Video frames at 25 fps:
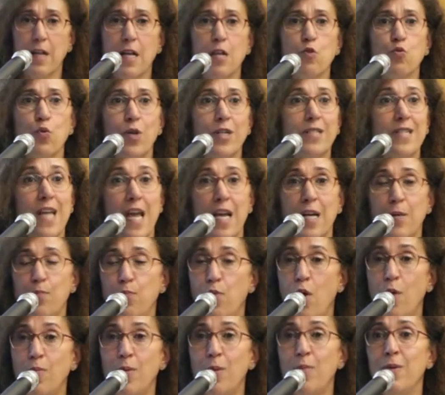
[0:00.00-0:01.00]
it will take
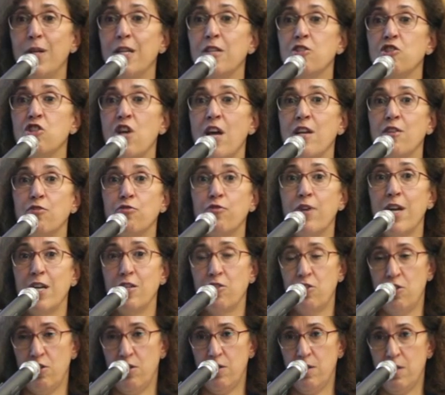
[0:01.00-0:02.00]
probably
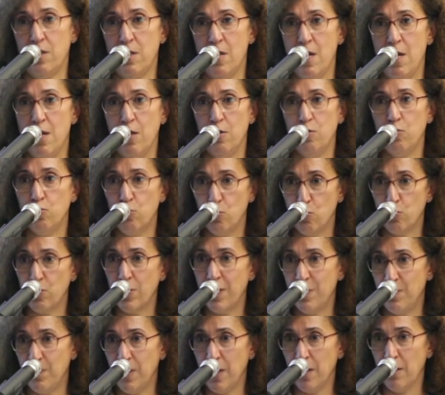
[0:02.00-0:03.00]
generations to
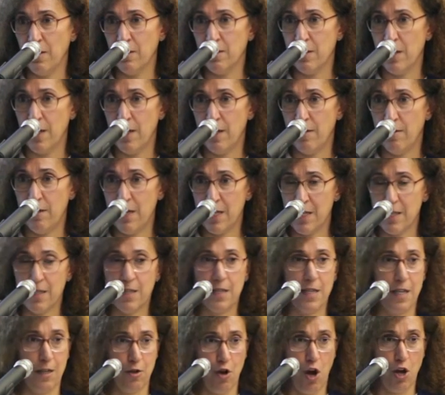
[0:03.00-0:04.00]
rebuild
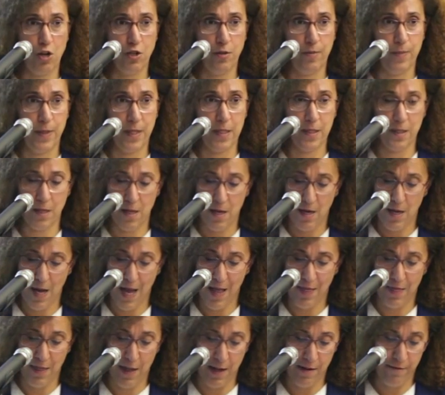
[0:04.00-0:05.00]
these economies
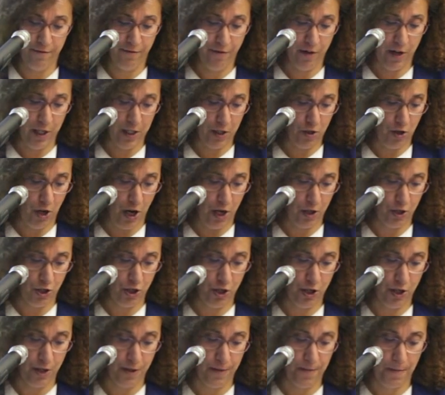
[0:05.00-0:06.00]
and the
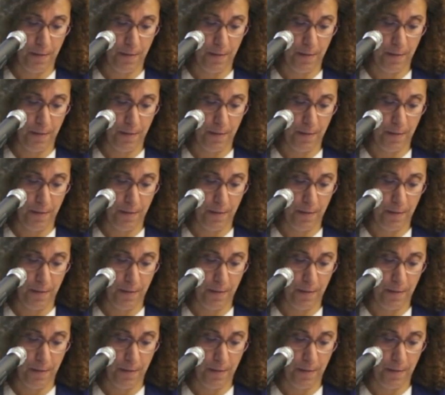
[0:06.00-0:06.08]
infrastructure.